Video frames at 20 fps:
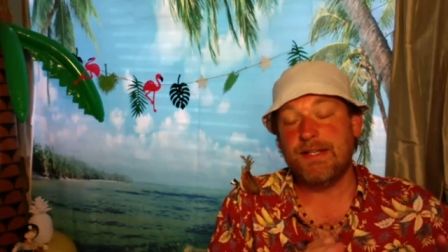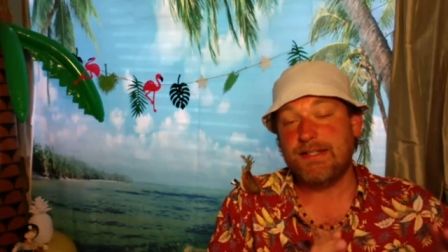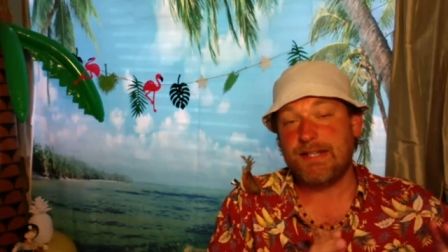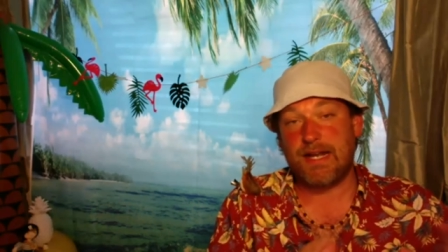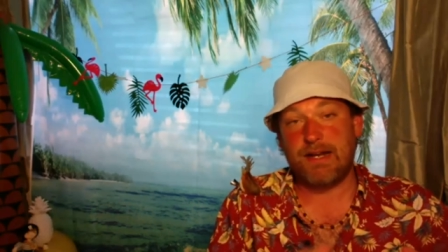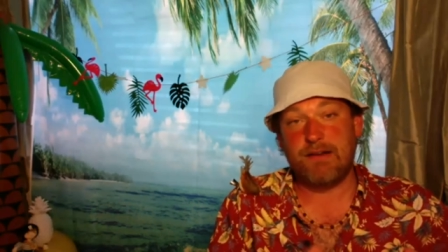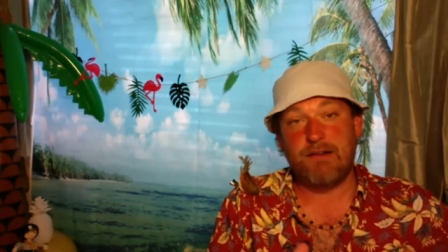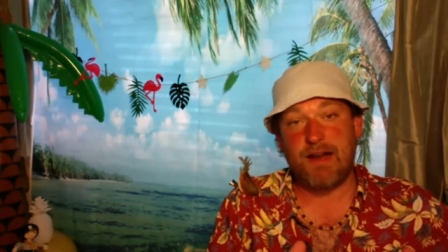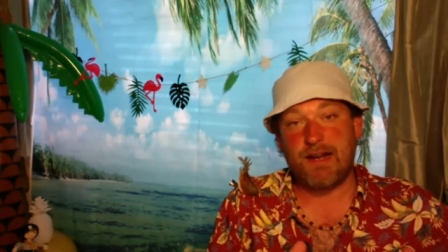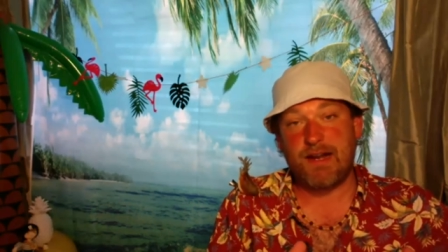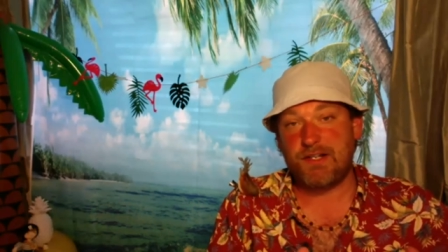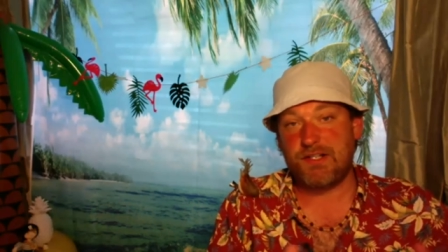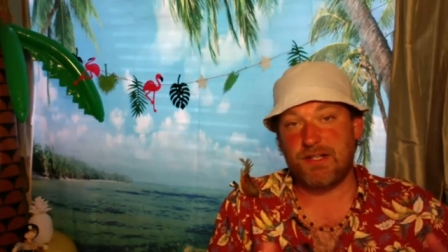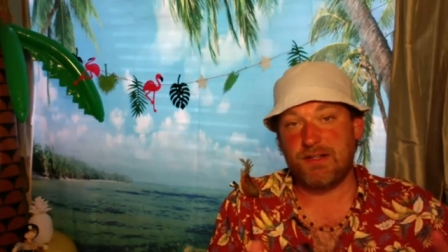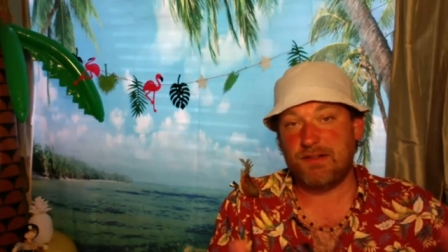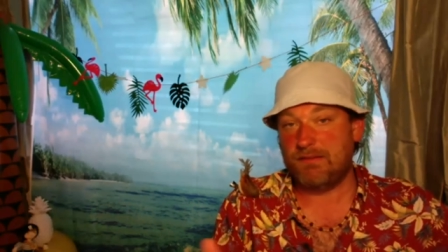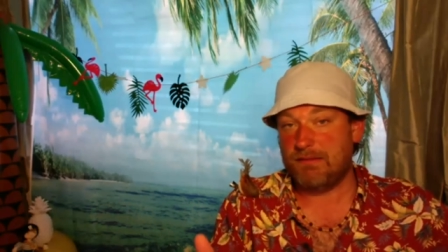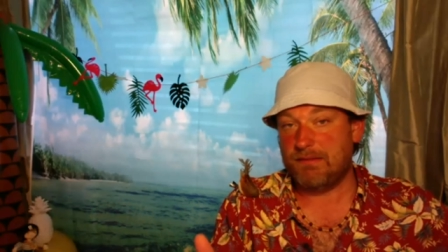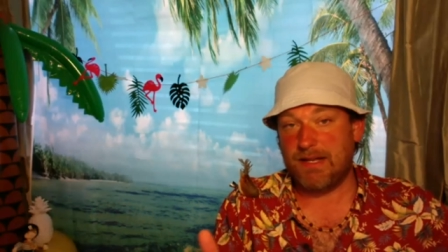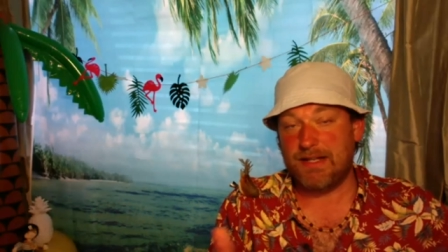
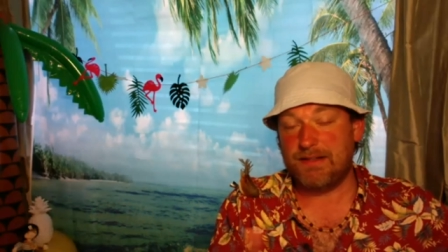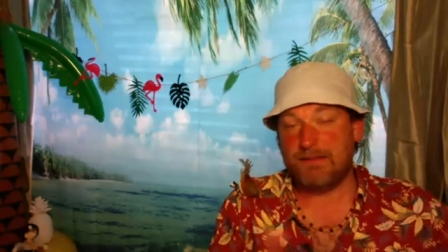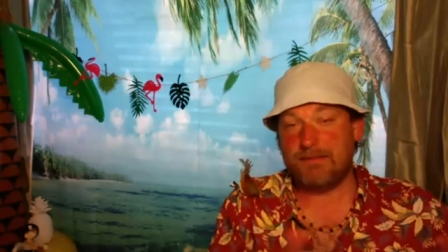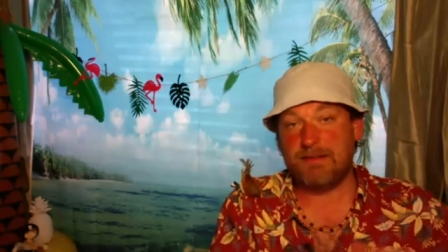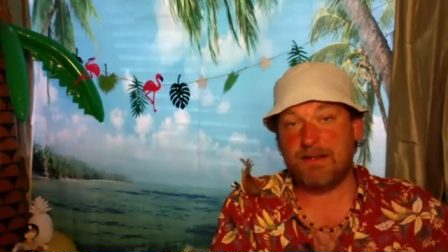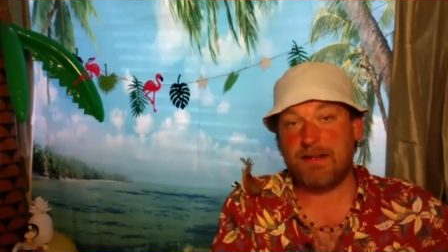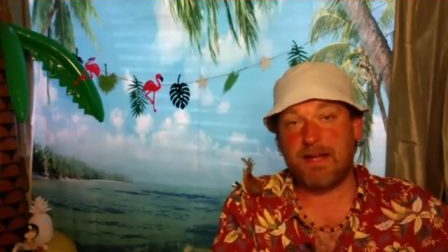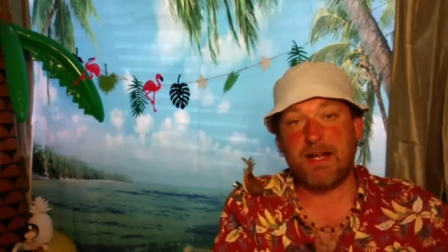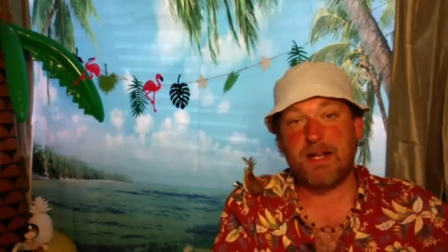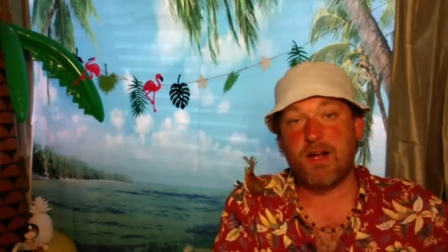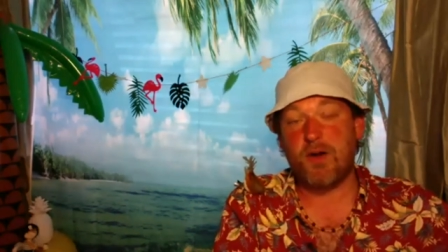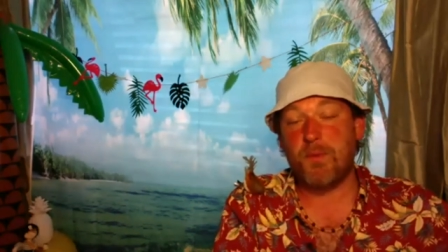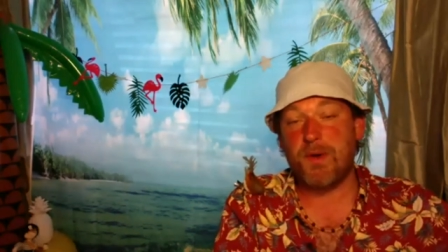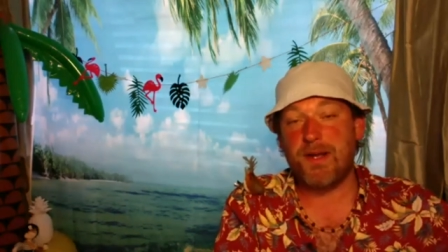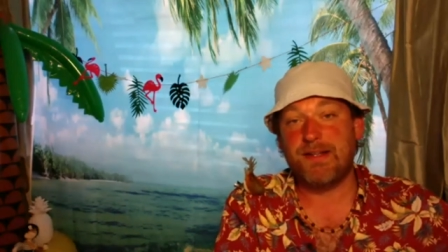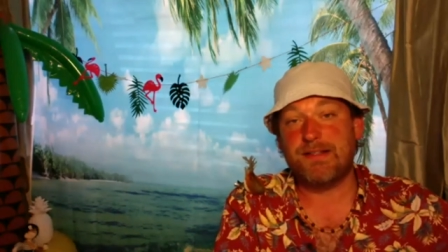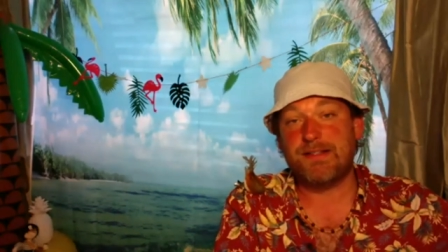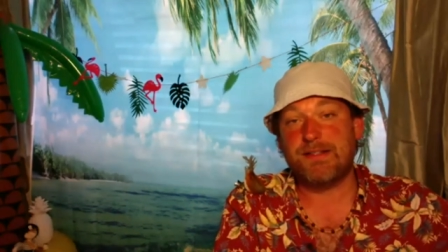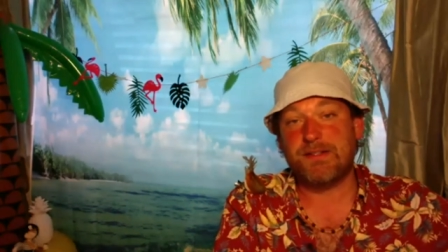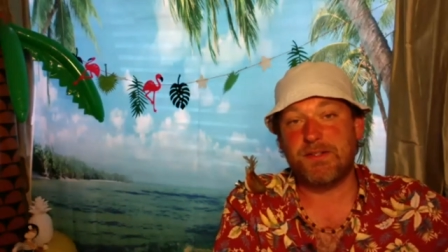direction and i can't
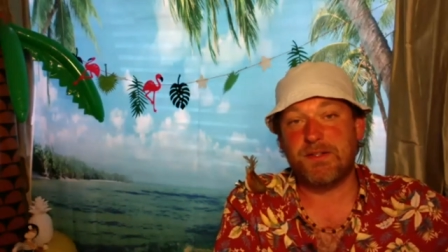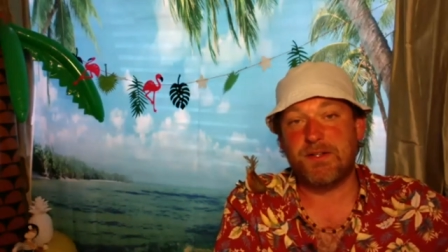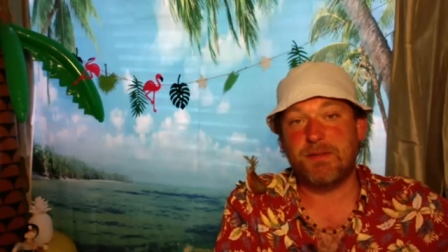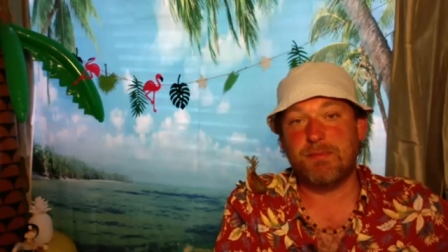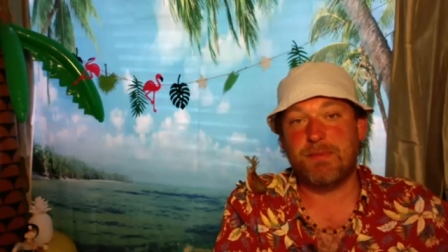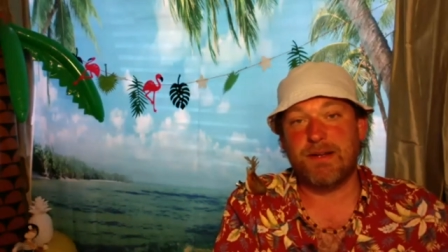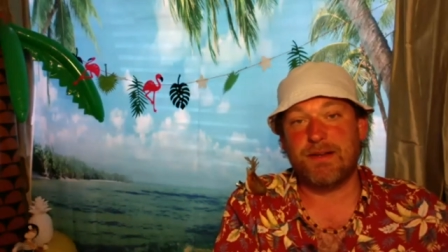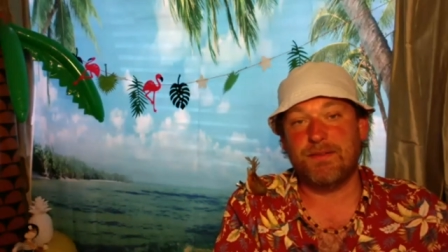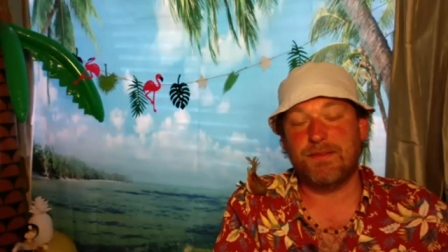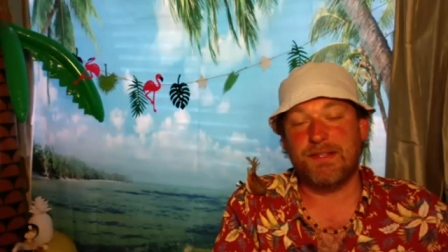wait to talk about